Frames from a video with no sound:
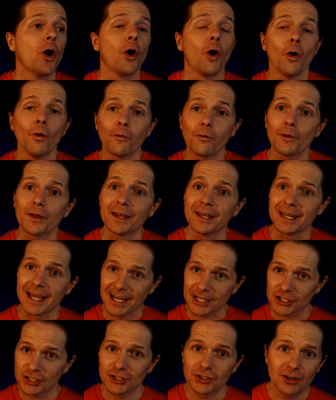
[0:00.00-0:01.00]
Hopefully
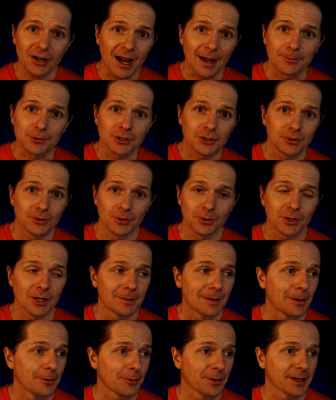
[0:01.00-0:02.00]
next year, I'm sure they'll
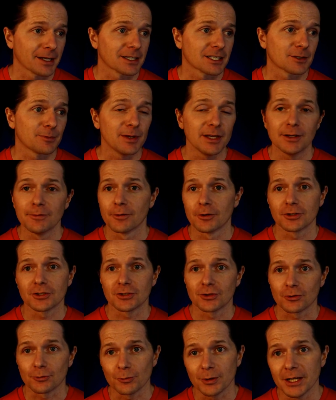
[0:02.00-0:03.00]
come out with like a Speed
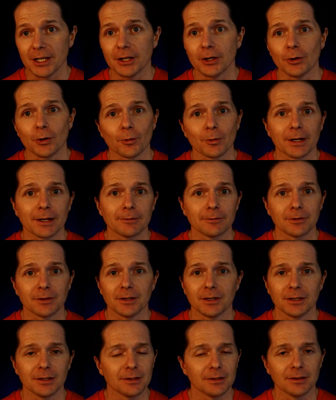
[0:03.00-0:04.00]
version 3 or whatever
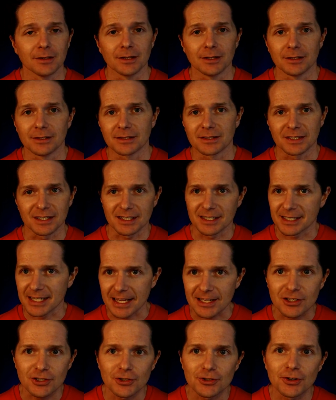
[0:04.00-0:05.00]
the
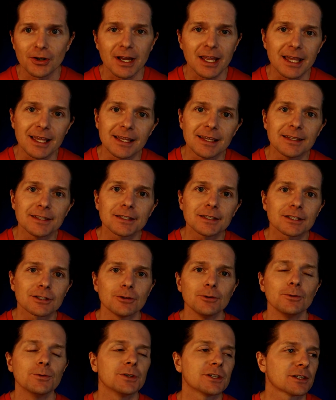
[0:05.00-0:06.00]
successor is
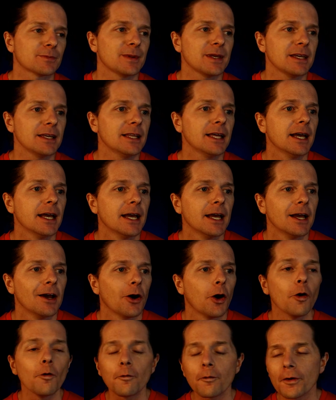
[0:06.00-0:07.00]
to the Speed.
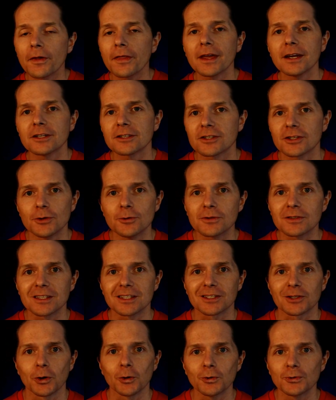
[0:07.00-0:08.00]
Hopefully they just use
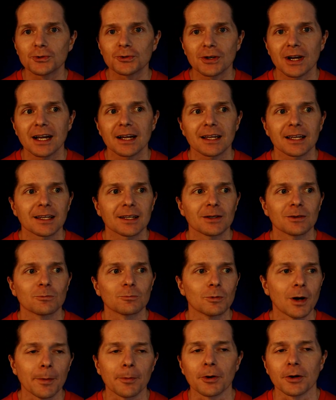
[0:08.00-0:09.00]
this cold track
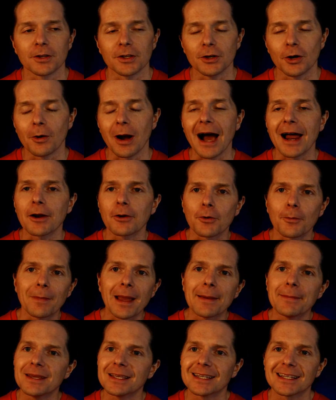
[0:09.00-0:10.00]
rubber. You know, I don't know,
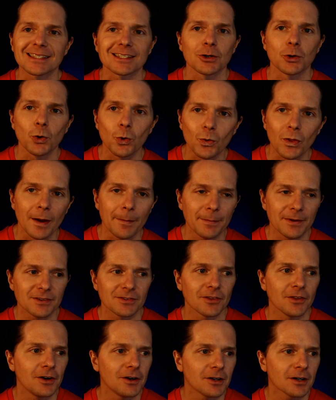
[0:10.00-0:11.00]
maybe it doesn't hold up
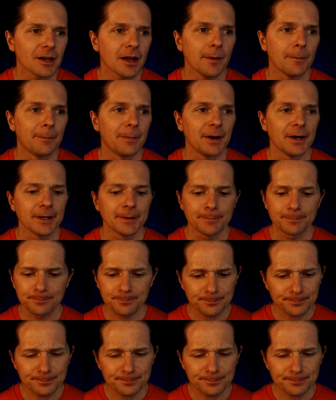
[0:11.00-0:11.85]
as long, but